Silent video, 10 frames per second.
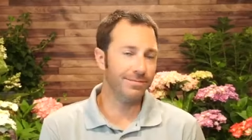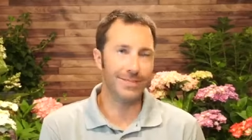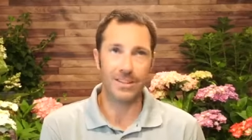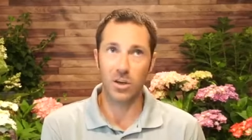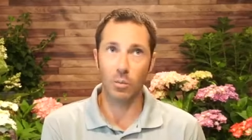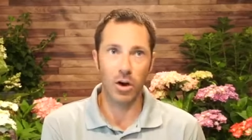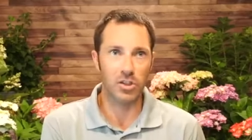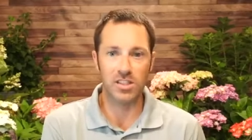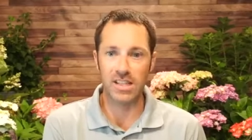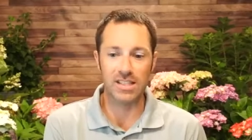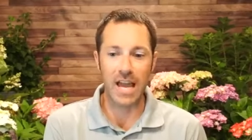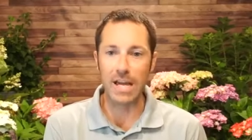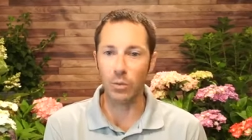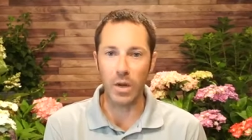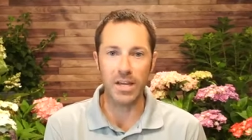somewhere six to
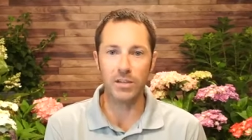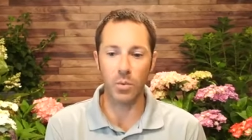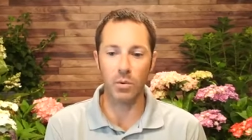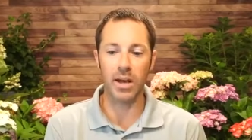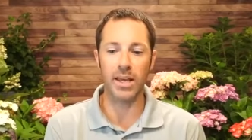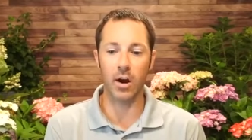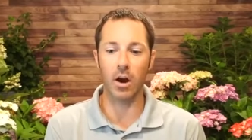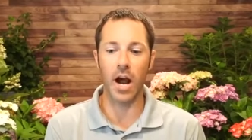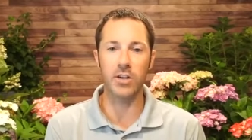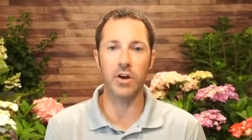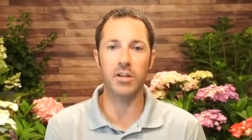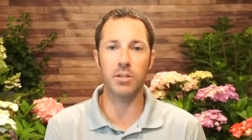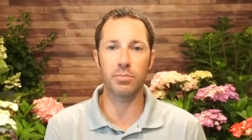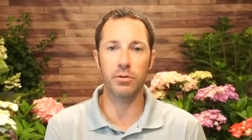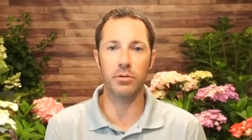eight weeks we want to get our
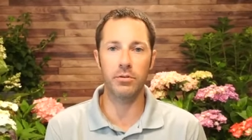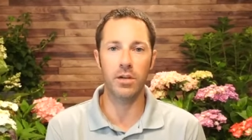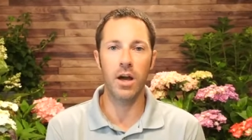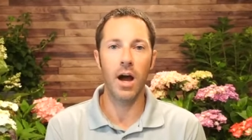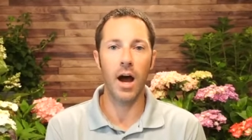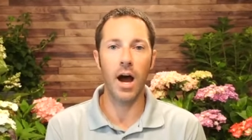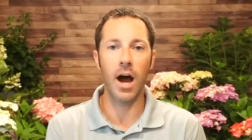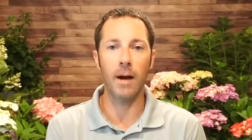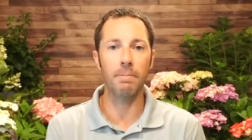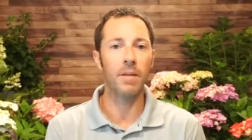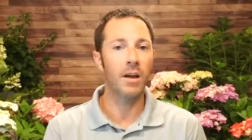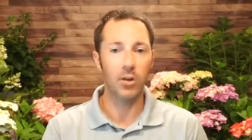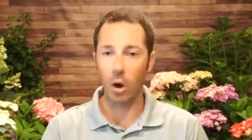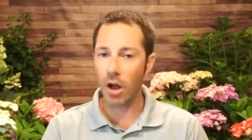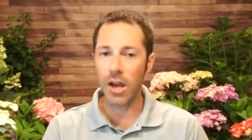hydrangeas pruned. Um,
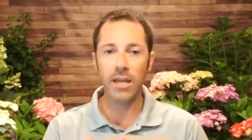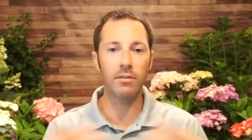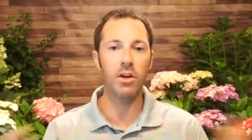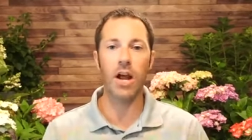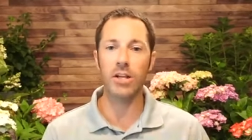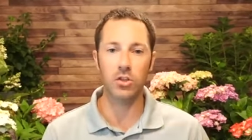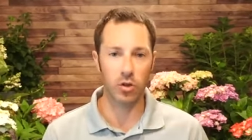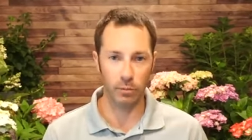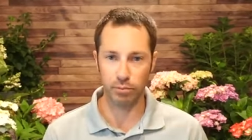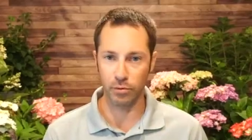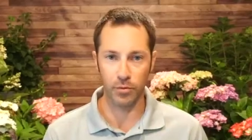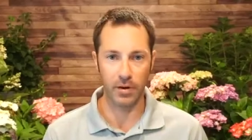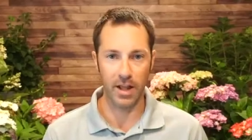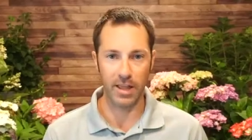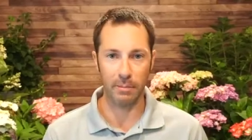go ahead and give it a nice good
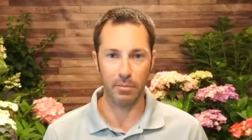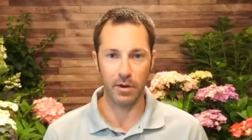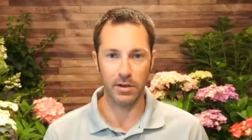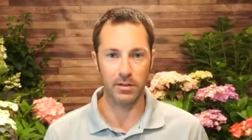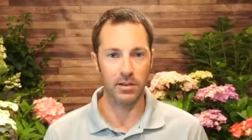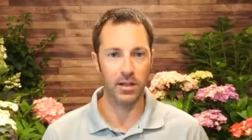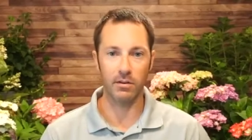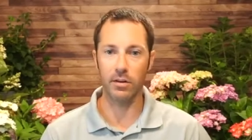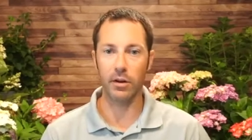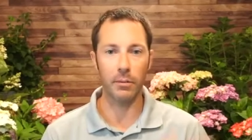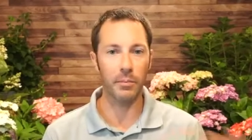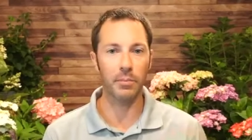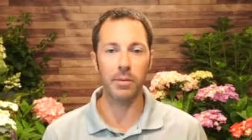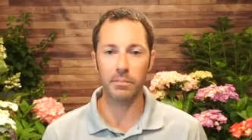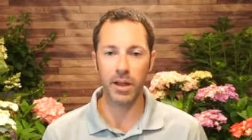prune at that point. Give it a little
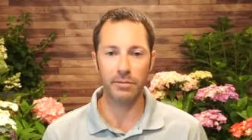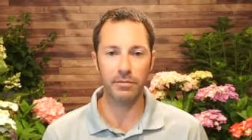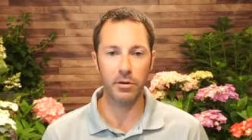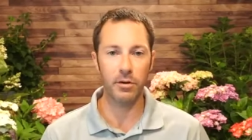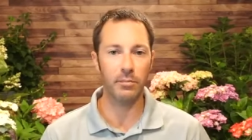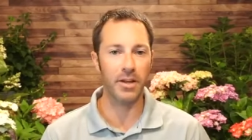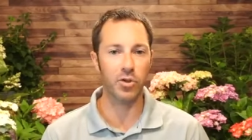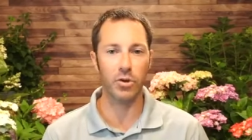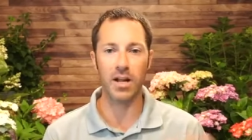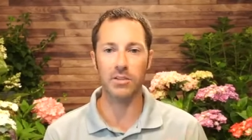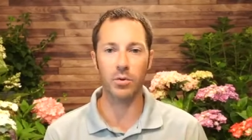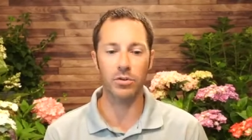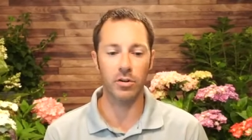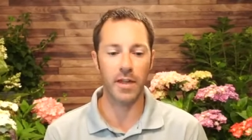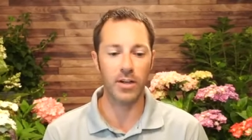bit of plant food, make sure not to do
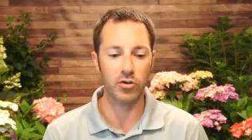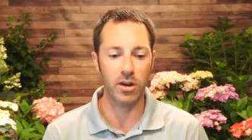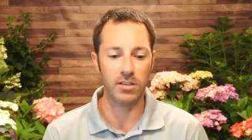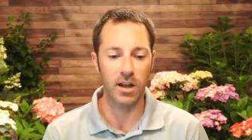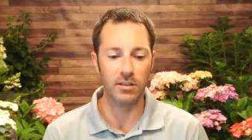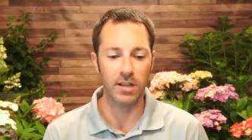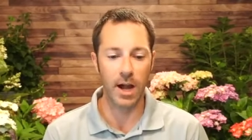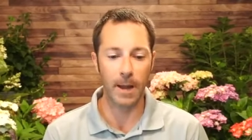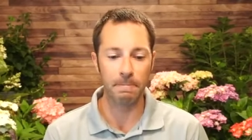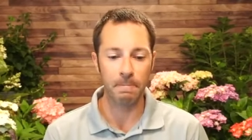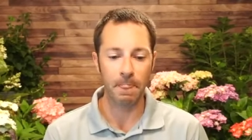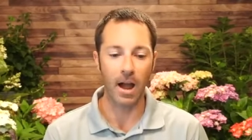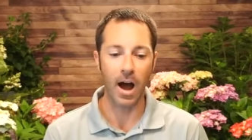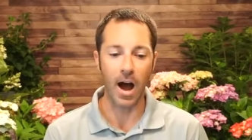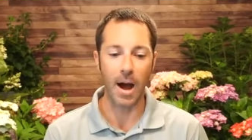it during that stressed out time.
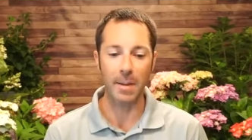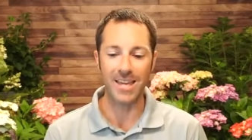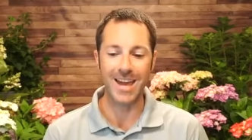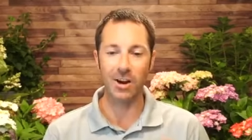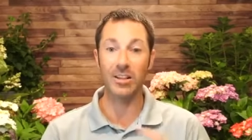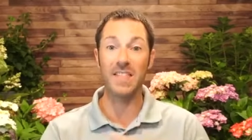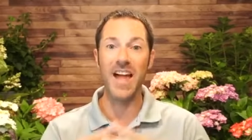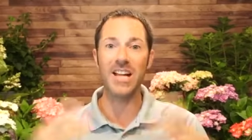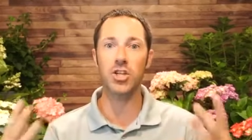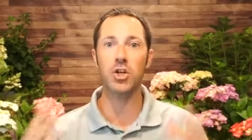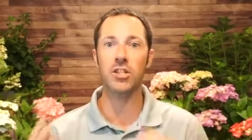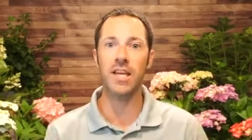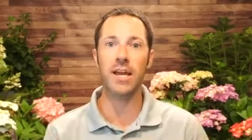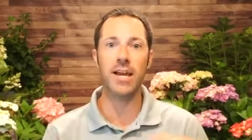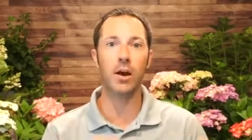Uh, and Carolyn, that should
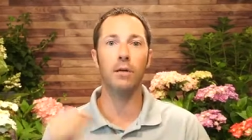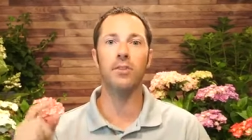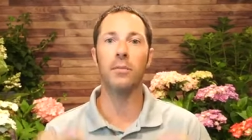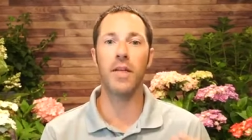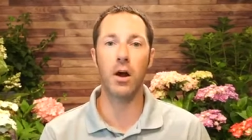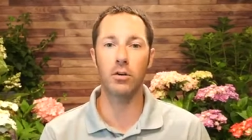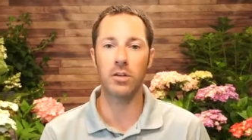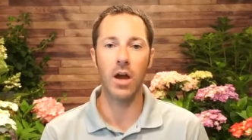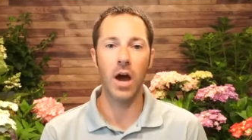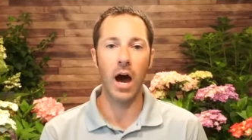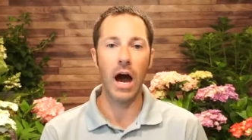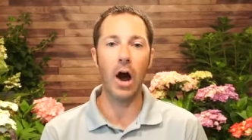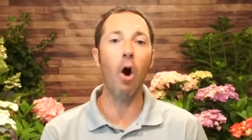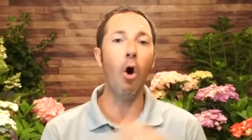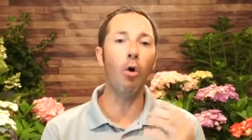take care of some of those
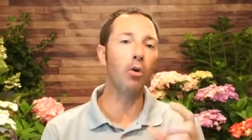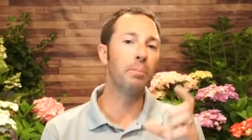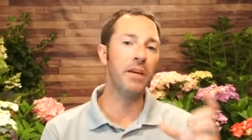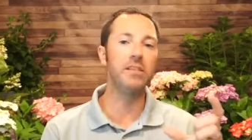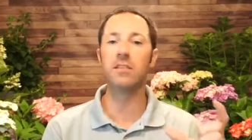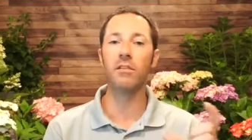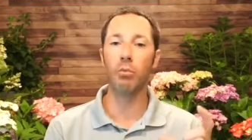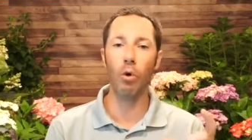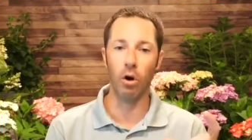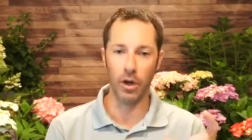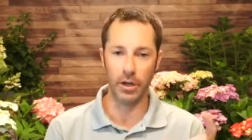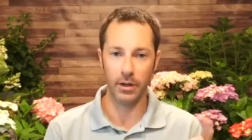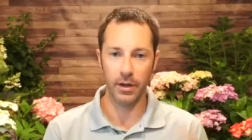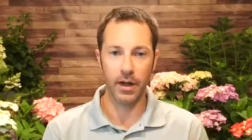uh, old pieces of wood